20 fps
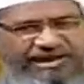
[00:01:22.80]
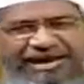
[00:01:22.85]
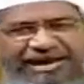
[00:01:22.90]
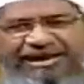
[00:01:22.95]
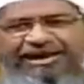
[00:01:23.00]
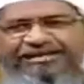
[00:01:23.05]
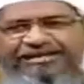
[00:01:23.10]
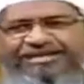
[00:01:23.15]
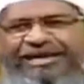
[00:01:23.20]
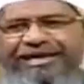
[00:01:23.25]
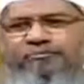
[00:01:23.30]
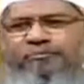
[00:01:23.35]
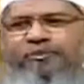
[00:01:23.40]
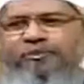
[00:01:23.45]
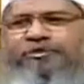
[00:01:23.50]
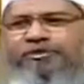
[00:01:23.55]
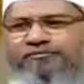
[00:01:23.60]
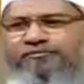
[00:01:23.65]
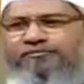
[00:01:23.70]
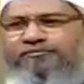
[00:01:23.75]
And in that
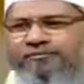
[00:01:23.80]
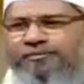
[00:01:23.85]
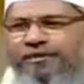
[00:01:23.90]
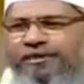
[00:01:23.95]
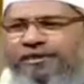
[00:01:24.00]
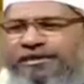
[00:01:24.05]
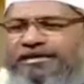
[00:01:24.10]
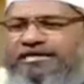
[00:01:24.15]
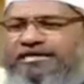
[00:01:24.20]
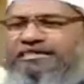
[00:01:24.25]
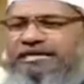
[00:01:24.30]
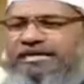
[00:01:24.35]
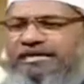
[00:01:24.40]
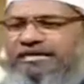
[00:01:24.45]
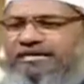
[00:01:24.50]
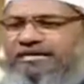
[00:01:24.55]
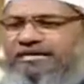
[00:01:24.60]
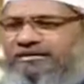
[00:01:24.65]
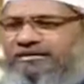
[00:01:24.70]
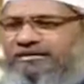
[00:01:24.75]
book, he
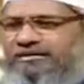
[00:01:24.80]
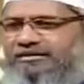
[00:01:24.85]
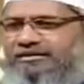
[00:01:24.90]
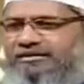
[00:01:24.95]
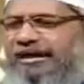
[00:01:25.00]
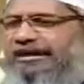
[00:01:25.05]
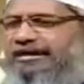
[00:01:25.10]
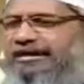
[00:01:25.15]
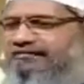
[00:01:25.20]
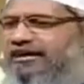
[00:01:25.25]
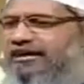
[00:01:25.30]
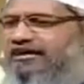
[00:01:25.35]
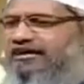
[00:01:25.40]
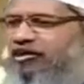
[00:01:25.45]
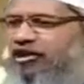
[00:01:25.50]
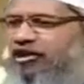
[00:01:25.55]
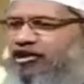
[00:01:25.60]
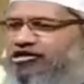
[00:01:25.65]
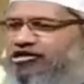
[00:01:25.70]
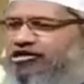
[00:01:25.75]
says that he
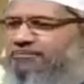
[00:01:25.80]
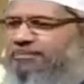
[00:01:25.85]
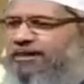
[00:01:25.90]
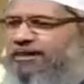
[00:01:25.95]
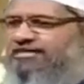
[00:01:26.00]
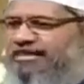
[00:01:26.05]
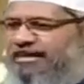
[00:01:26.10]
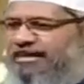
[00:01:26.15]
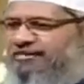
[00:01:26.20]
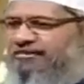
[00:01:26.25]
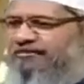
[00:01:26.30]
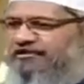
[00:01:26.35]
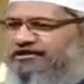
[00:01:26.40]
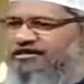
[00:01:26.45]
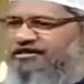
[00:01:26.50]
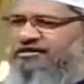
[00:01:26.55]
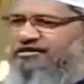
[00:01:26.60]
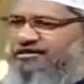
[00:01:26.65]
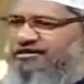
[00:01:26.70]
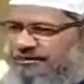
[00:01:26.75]
went on a ship by the name of
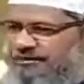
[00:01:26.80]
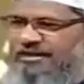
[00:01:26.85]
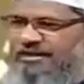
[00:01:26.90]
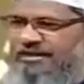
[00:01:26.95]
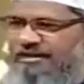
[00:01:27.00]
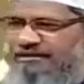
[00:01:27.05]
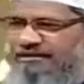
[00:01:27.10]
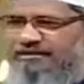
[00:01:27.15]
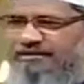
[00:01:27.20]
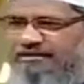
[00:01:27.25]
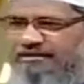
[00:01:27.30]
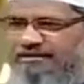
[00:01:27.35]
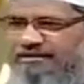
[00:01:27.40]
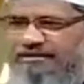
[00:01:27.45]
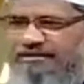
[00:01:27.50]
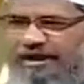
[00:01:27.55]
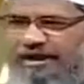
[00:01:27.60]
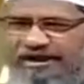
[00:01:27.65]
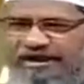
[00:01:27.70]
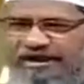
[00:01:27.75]
HMS Beagle.
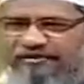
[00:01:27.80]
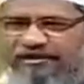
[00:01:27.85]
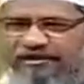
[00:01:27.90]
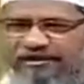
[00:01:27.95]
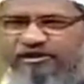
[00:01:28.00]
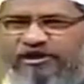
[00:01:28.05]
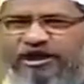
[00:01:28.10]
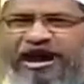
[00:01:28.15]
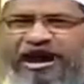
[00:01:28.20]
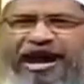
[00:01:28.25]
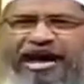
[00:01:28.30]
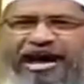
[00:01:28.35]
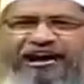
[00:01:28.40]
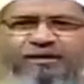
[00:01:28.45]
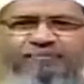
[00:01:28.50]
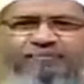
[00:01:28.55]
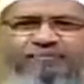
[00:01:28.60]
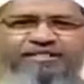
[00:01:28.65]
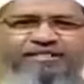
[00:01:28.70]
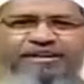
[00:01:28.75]
And he went on an
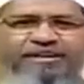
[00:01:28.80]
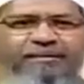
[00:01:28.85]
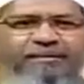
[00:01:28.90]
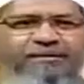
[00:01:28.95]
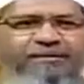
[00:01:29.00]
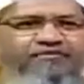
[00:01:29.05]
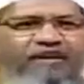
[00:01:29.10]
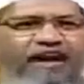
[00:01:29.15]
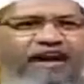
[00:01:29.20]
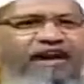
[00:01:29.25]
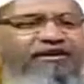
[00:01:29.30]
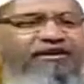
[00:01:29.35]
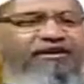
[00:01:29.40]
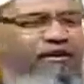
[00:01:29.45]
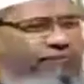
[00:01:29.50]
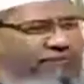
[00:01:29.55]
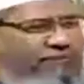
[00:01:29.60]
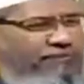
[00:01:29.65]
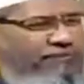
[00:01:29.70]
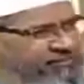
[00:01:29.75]
island by the name of
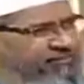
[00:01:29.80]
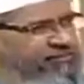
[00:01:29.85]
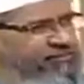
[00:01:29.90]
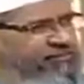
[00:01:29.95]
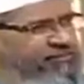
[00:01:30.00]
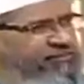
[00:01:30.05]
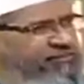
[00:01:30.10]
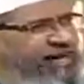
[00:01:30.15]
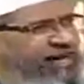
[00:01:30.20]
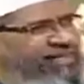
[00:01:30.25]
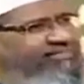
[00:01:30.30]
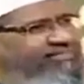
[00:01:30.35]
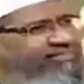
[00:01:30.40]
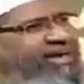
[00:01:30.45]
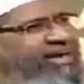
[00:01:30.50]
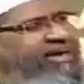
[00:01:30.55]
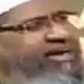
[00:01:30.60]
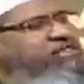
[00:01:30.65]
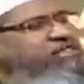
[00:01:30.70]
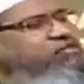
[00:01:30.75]
Calotropis. And
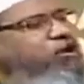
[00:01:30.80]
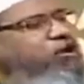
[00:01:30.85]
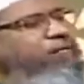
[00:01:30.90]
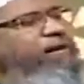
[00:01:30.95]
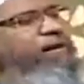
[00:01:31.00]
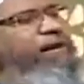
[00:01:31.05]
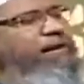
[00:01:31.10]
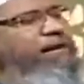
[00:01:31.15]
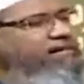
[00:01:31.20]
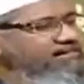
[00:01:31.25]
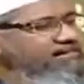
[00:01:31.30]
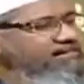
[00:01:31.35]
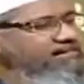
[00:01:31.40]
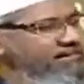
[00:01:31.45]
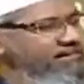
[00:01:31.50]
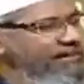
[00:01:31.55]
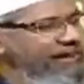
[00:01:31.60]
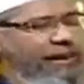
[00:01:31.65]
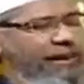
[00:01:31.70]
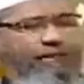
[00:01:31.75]
there he saw
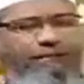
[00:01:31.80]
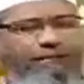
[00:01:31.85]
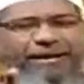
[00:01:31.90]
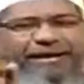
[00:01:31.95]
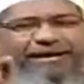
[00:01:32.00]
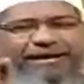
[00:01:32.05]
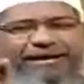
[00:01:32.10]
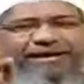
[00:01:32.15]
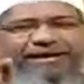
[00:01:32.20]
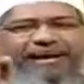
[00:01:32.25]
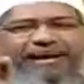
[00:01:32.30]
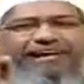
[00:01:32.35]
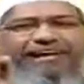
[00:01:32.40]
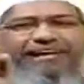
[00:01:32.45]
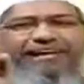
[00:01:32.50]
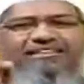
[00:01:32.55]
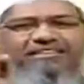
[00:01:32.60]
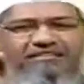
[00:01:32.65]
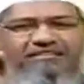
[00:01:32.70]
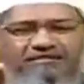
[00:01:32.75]
birds pecking
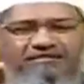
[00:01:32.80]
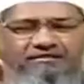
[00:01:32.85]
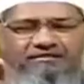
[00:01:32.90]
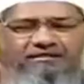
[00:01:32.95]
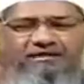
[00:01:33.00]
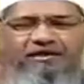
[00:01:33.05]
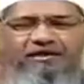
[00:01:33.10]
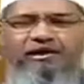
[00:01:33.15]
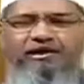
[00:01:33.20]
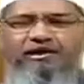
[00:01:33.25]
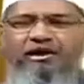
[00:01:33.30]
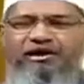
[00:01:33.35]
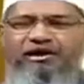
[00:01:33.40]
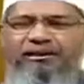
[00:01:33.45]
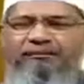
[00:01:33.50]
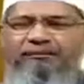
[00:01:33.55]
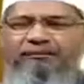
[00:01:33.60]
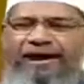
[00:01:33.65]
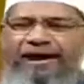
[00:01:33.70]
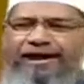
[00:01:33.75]
in niches. Now
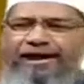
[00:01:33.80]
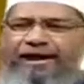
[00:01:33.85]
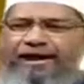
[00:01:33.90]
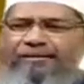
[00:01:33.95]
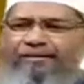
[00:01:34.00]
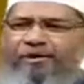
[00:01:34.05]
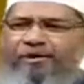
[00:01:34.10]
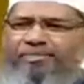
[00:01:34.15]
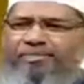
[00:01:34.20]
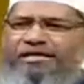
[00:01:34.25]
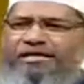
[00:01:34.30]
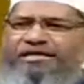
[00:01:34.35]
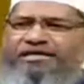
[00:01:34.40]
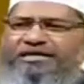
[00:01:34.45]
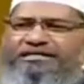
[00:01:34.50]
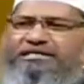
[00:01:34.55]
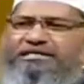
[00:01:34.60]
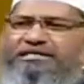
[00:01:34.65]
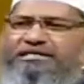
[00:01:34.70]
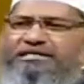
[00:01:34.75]
depending upon the
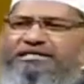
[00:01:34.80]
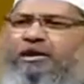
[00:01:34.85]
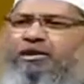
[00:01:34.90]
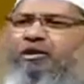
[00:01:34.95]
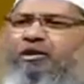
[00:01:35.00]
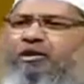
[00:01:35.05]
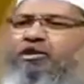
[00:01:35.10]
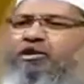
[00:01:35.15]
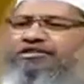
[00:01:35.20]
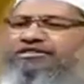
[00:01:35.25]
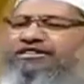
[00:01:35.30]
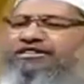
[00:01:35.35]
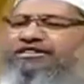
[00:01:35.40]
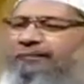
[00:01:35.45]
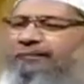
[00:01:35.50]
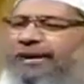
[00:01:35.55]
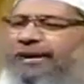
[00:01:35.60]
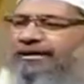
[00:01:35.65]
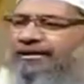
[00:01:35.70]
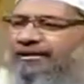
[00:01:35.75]
niches, the holes
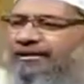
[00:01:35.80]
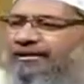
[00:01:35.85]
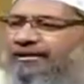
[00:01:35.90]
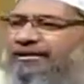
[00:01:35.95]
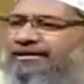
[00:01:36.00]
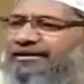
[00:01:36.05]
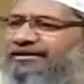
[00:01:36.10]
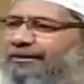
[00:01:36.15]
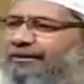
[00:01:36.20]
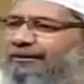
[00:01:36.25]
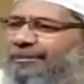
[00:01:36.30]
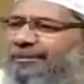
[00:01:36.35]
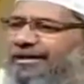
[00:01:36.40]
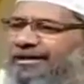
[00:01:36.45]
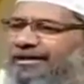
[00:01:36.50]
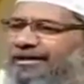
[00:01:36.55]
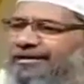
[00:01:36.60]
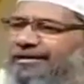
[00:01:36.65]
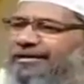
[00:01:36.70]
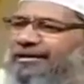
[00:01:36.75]
they pecked, the
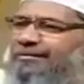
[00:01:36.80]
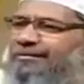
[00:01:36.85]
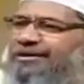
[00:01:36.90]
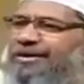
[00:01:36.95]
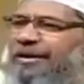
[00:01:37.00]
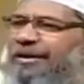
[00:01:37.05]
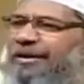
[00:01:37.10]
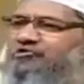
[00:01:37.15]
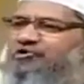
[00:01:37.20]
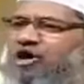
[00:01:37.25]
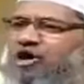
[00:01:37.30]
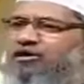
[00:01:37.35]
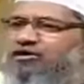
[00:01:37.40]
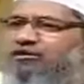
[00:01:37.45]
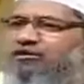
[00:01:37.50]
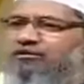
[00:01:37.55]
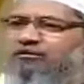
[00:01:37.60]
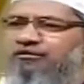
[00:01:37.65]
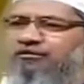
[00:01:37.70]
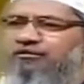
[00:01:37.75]
beak became short
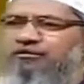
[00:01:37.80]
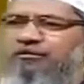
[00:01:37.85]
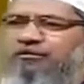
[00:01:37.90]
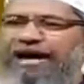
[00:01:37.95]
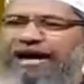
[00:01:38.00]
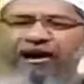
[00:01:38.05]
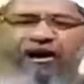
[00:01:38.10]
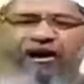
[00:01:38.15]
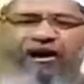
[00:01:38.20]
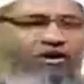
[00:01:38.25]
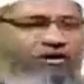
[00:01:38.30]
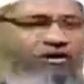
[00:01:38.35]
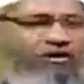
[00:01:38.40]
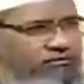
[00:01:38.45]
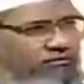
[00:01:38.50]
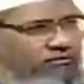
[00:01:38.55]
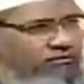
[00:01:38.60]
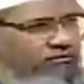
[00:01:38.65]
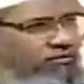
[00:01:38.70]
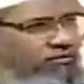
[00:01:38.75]
and long.